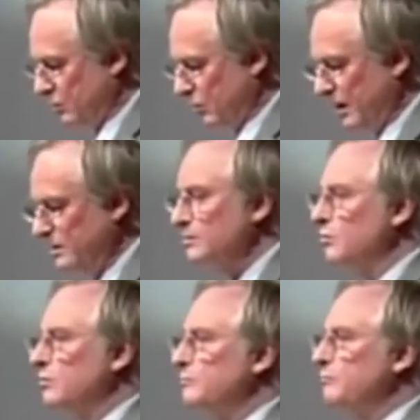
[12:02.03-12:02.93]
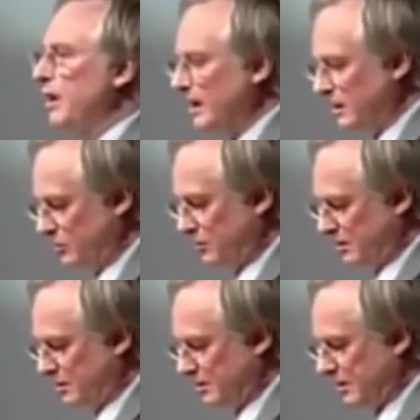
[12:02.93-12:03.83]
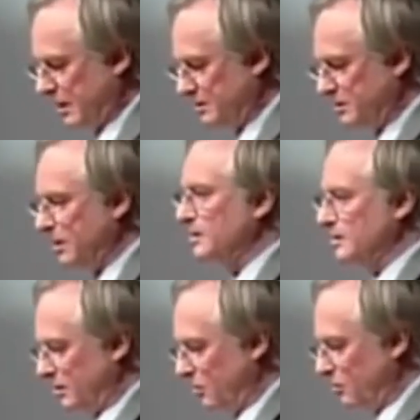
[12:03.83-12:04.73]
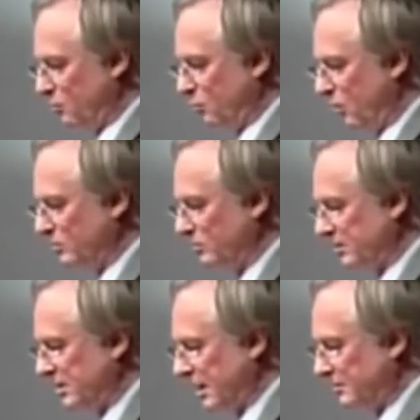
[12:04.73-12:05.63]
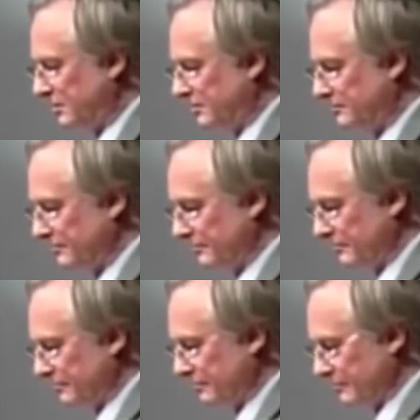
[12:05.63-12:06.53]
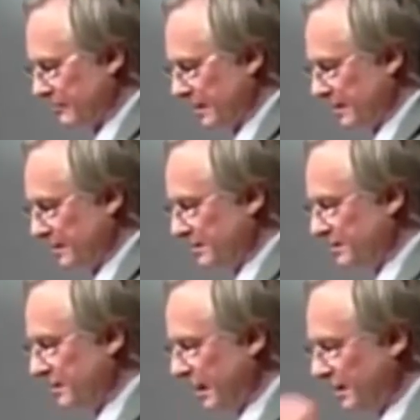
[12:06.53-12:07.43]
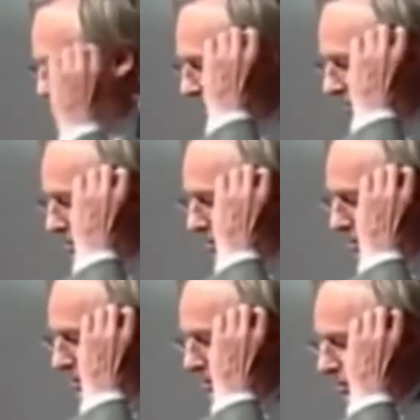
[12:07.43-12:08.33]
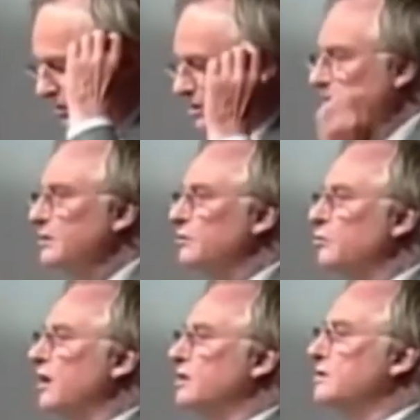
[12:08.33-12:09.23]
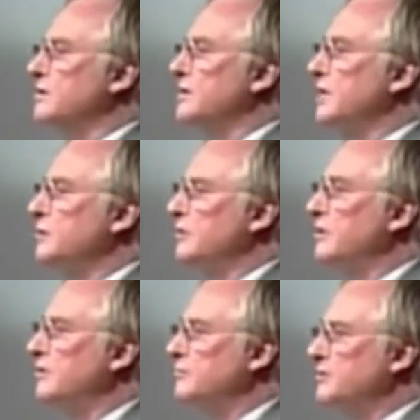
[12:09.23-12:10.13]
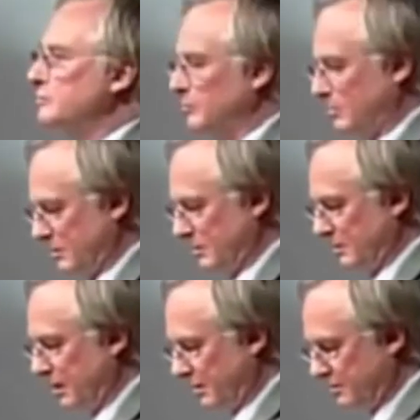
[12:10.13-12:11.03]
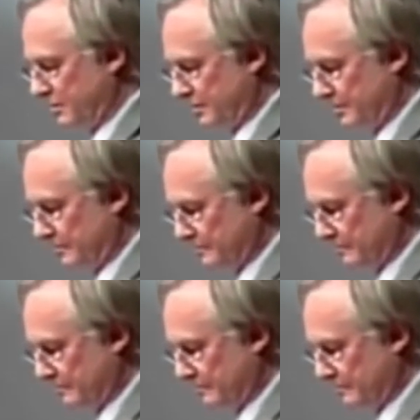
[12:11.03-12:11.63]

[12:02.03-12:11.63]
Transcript: Why did all the penguins undertake the long waddle south to the Antarctic, not a single one to the equally hospitable Arctic.